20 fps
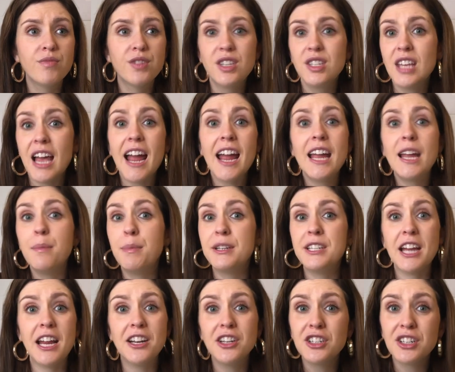say
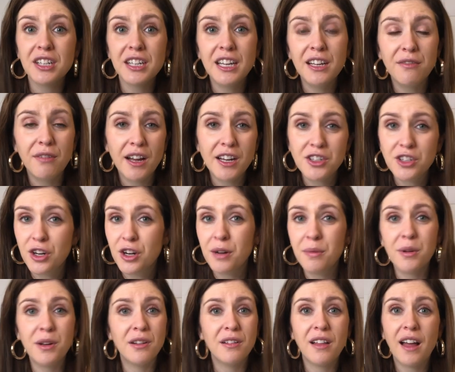potentially if I showed
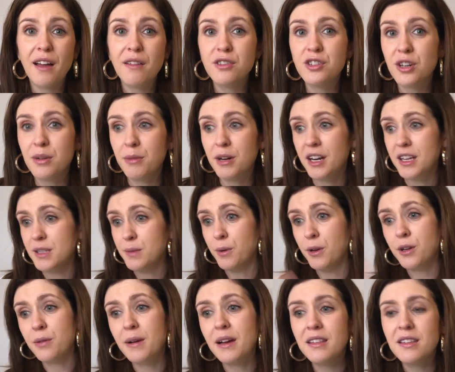up on a live stream and I
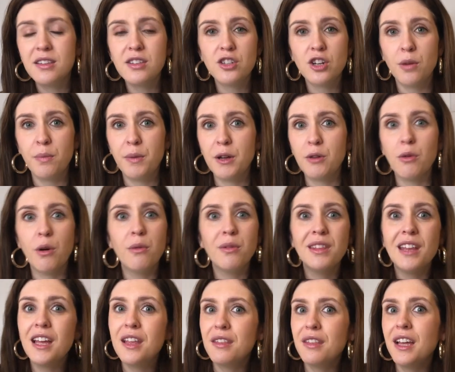spoke about this topic, what
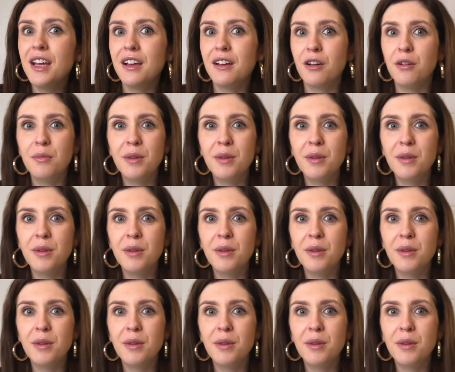would they think?